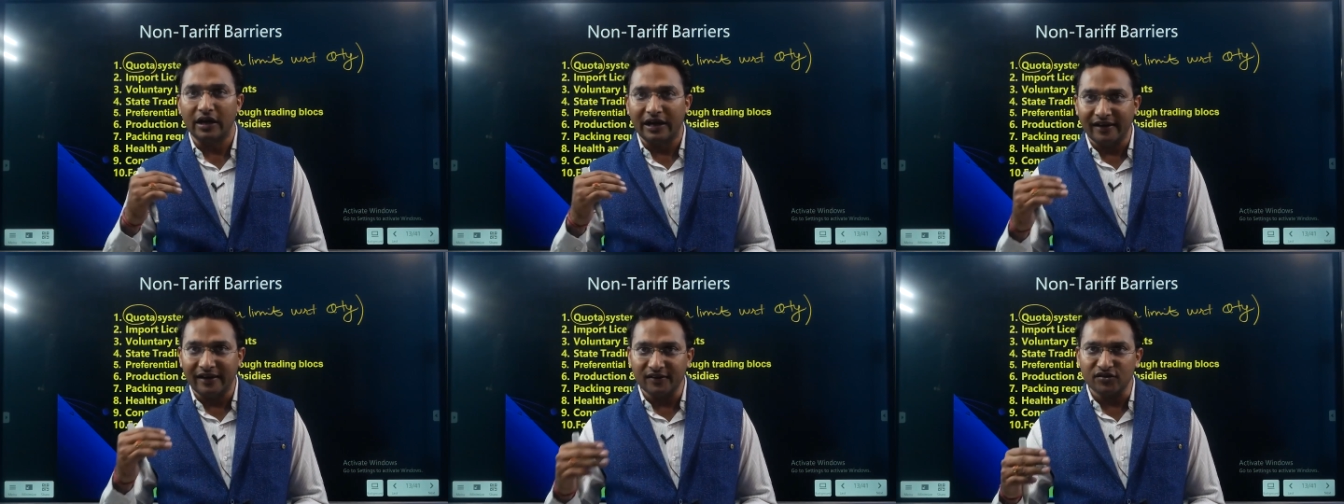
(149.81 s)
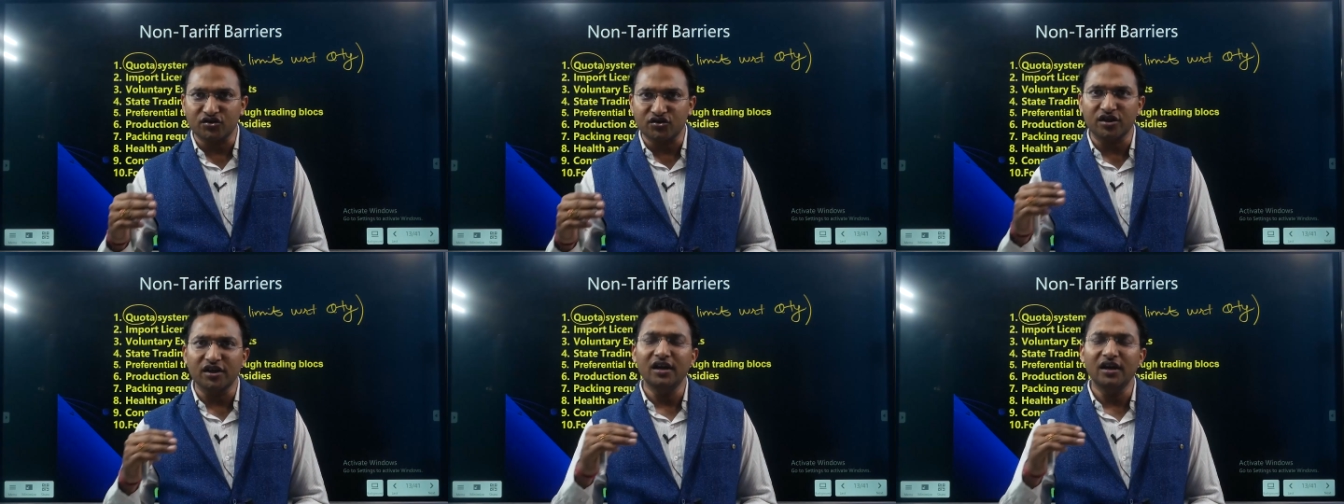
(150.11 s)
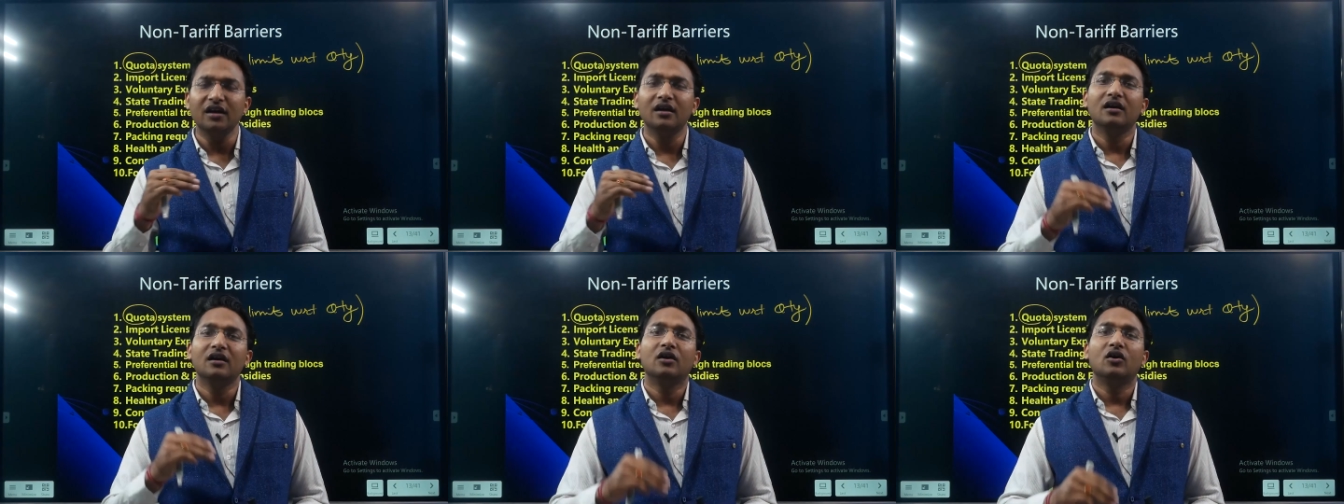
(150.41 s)

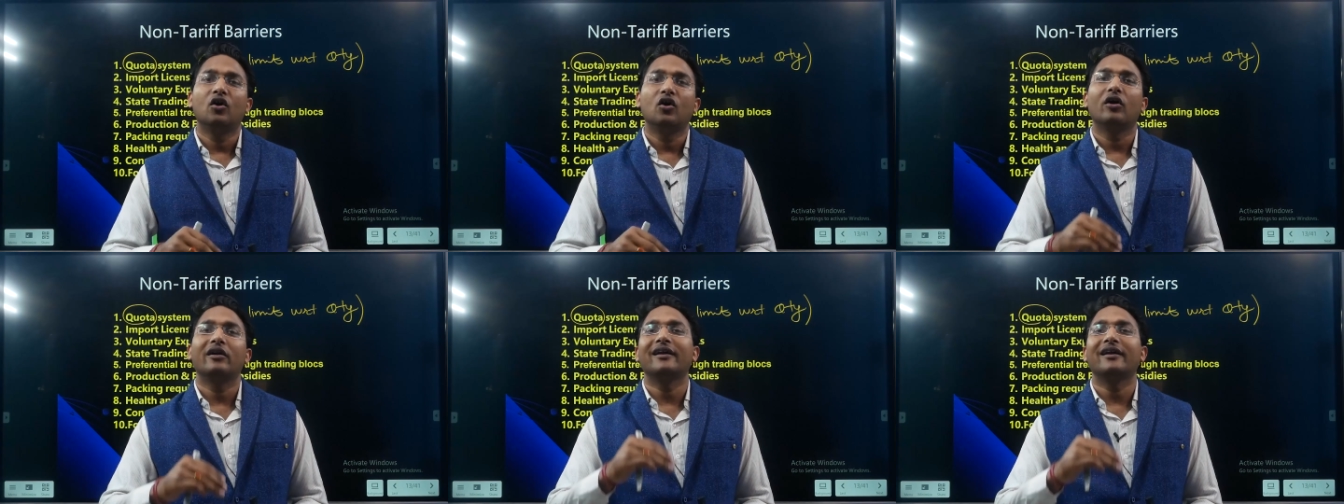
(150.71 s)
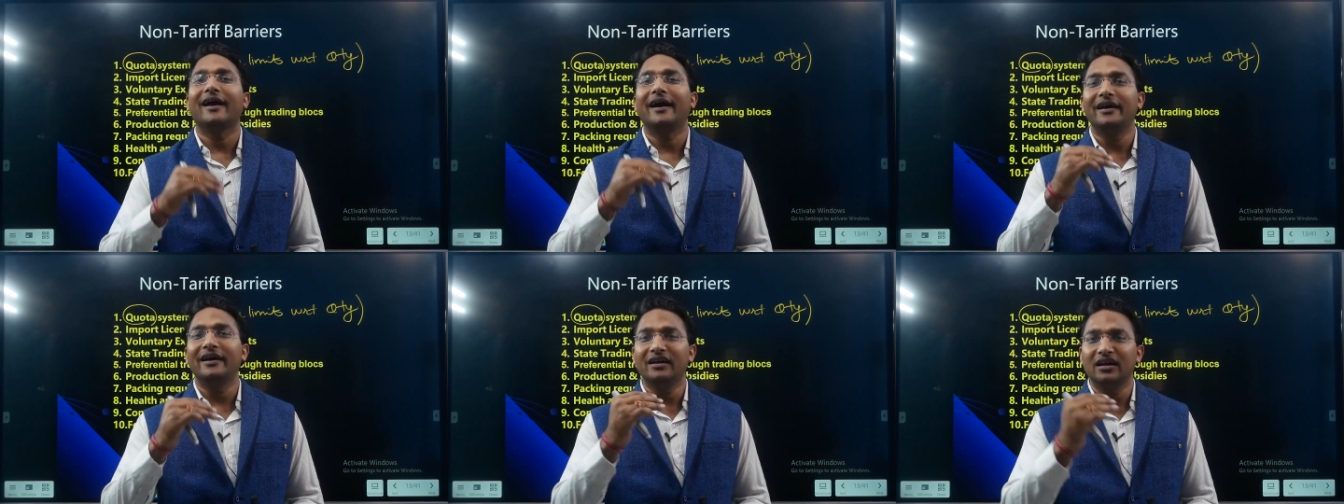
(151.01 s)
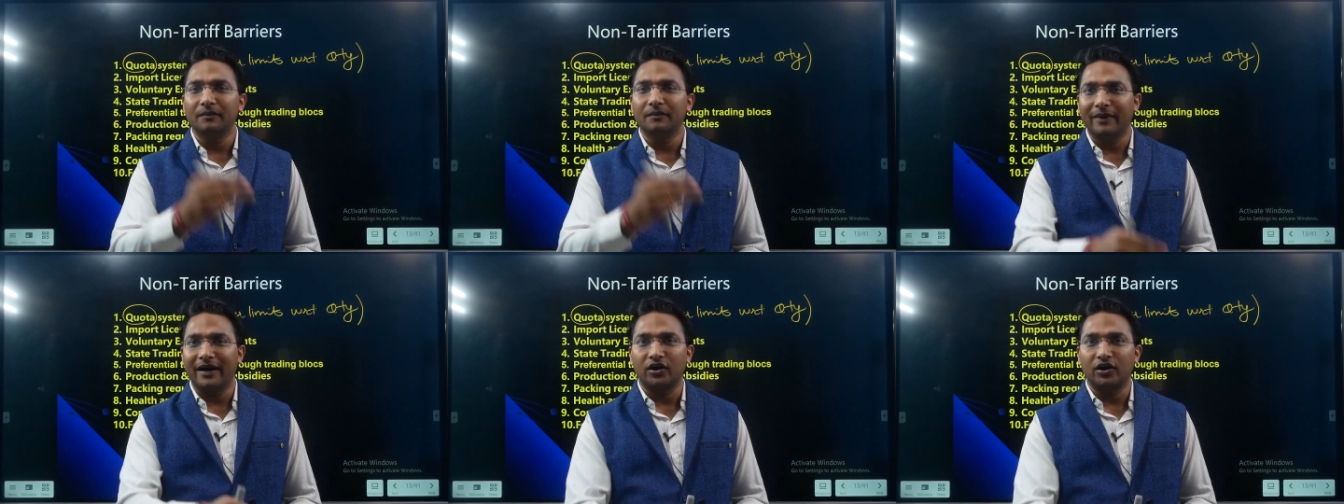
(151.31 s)
industry or
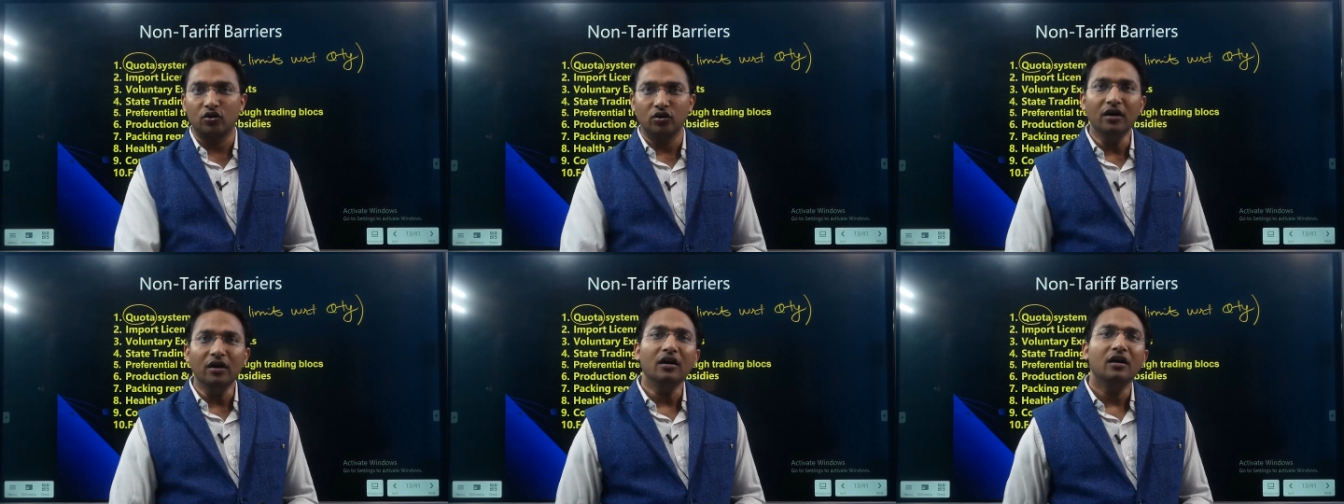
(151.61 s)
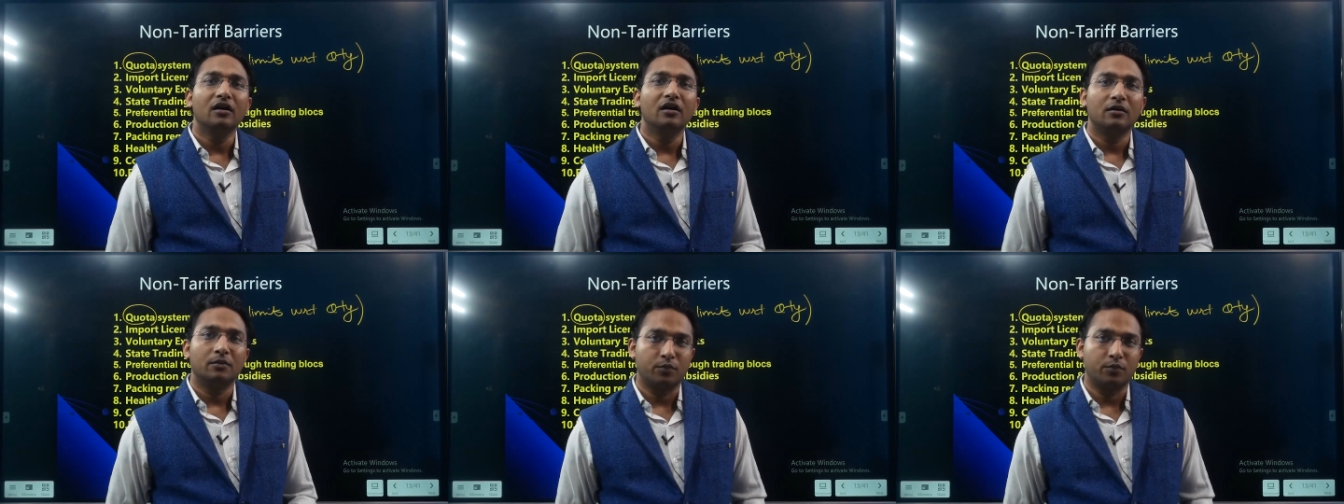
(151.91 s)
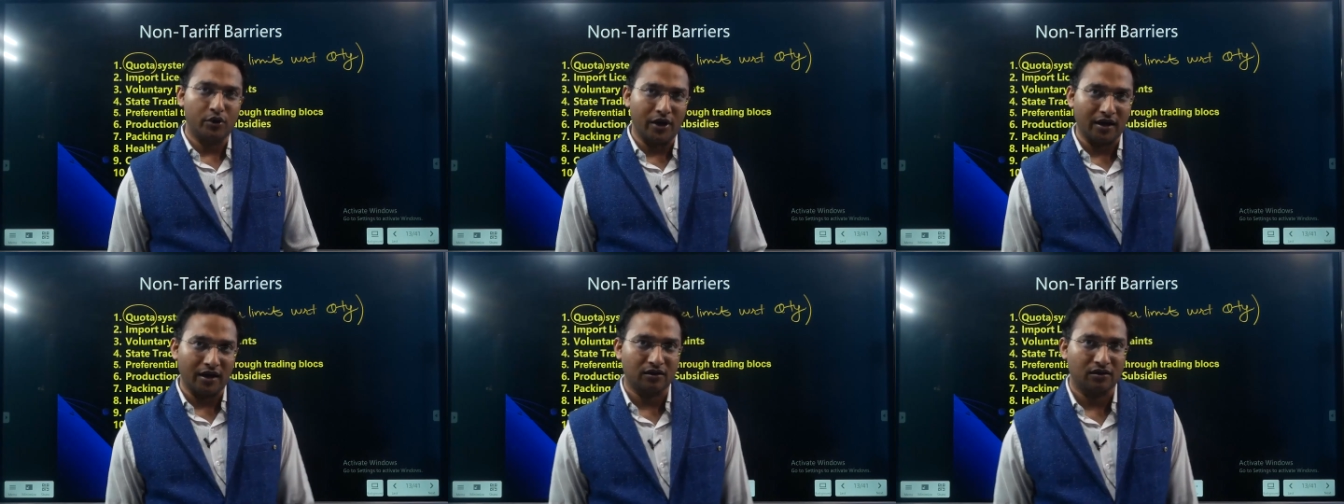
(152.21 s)
regarding a particular
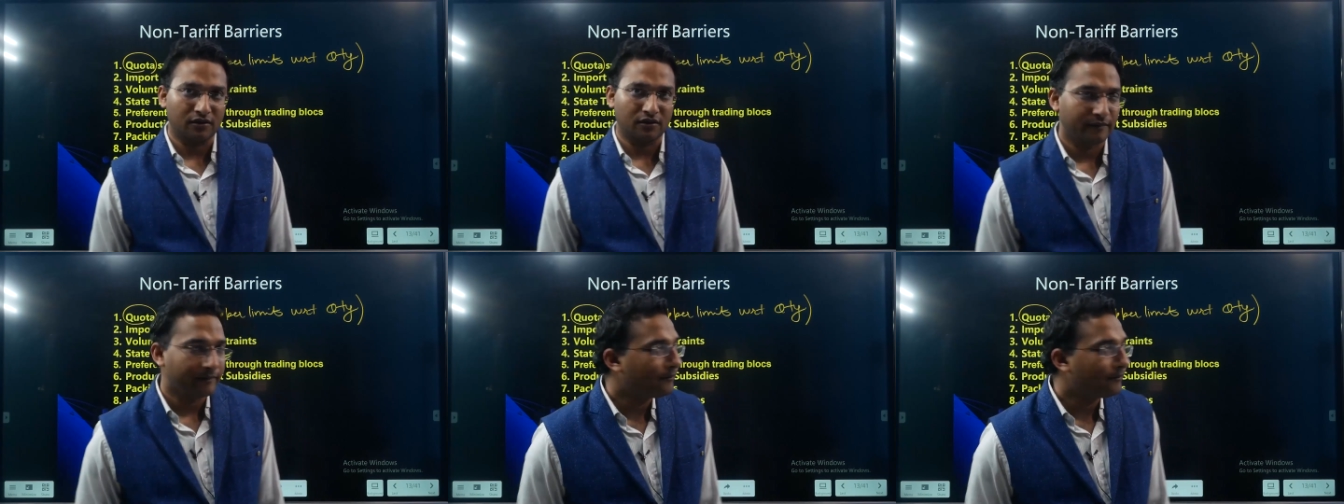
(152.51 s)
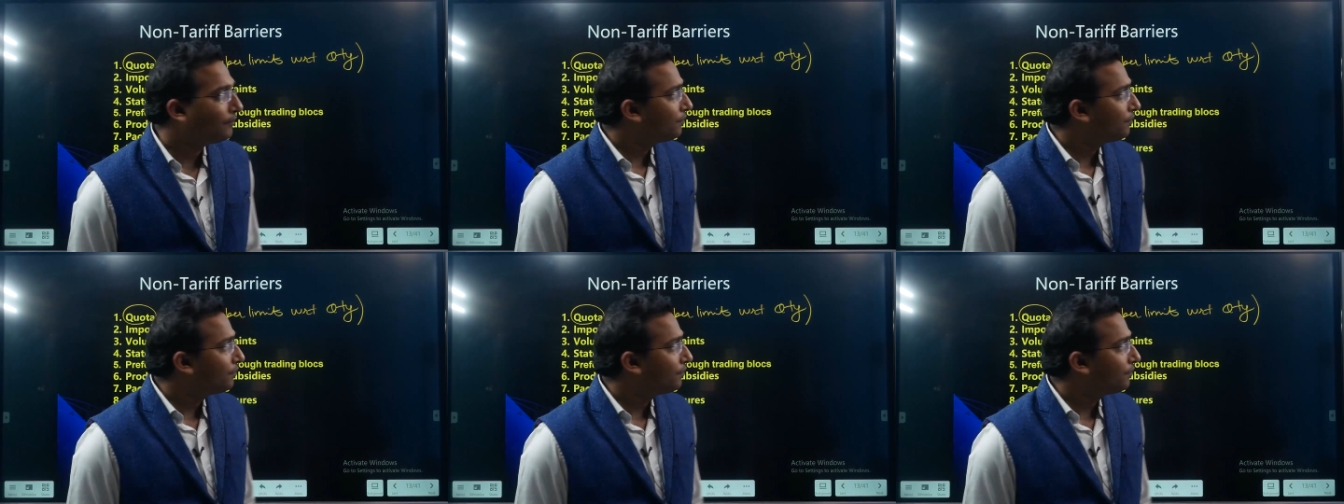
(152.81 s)
product.